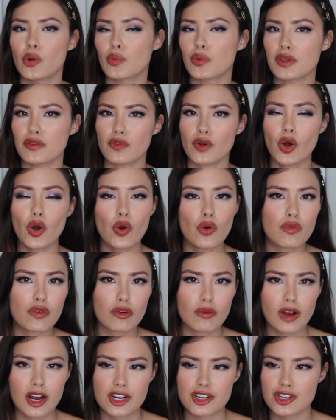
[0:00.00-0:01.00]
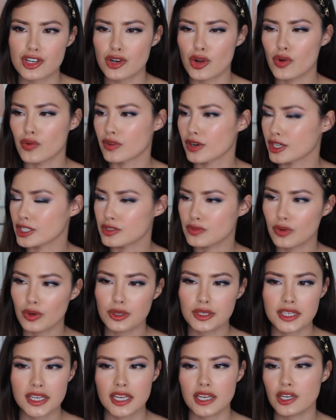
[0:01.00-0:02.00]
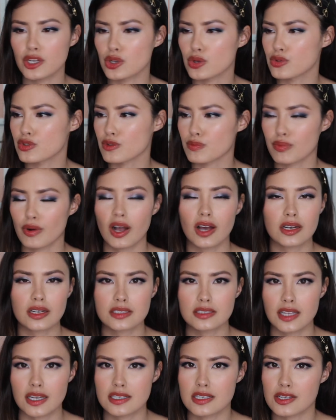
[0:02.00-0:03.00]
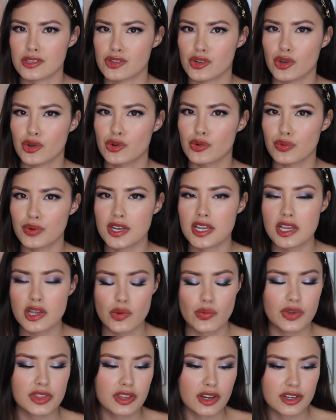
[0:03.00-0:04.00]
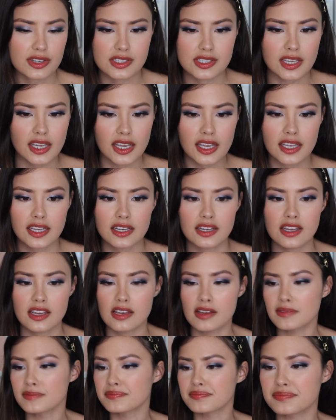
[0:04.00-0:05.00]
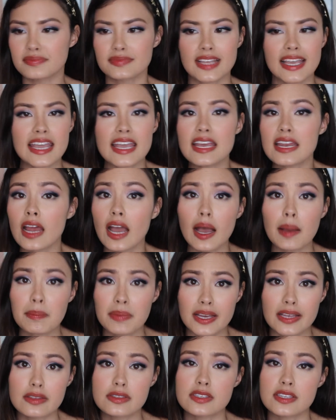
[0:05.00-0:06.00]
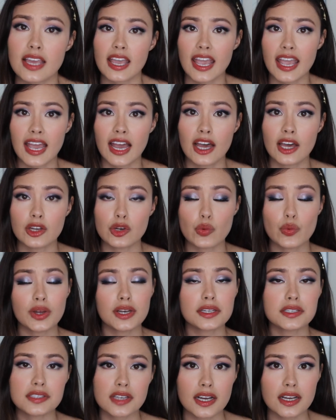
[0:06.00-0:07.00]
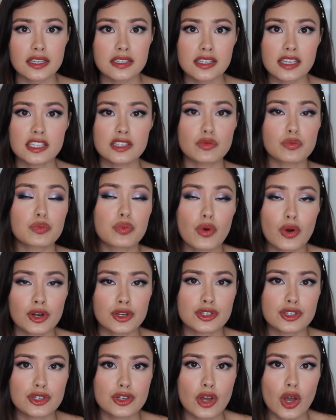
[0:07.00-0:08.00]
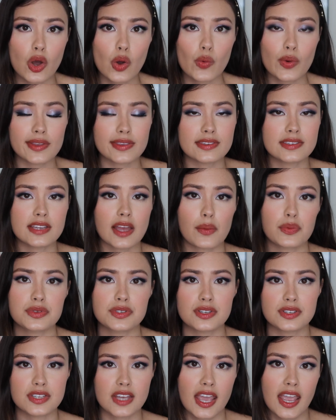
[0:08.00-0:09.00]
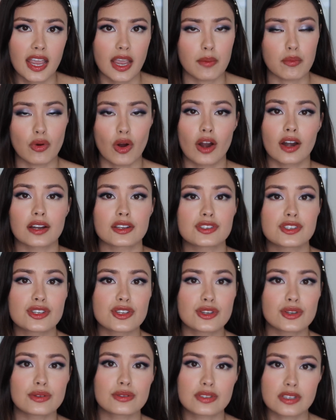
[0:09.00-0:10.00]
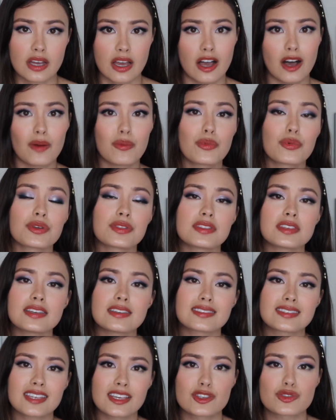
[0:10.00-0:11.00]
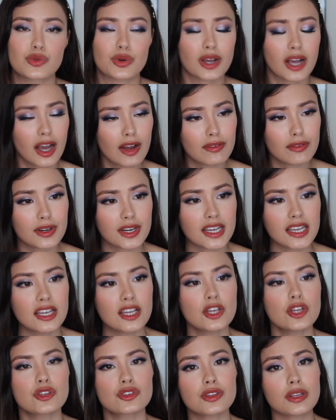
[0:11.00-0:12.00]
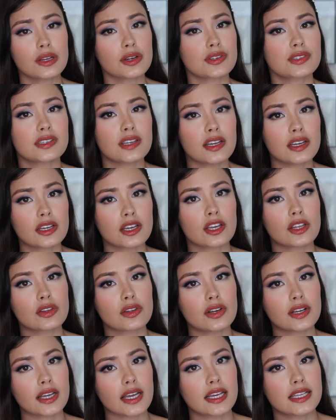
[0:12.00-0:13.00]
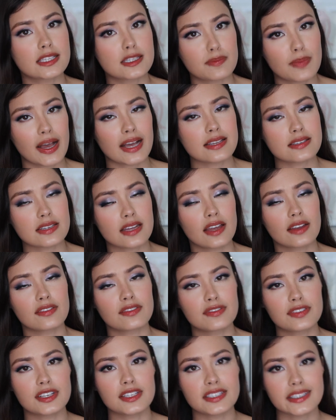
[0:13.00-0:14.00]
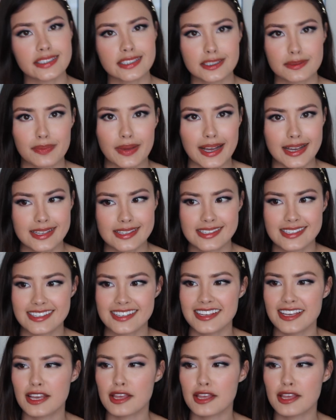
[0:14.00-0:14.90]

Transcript: we've overwashed it, over exfoliated, used a product that doesn't agree with our skin, it happens and when it does it's important to know what steps to take and products to use to help with the skin's recovery so that your skin can look its best and feel its best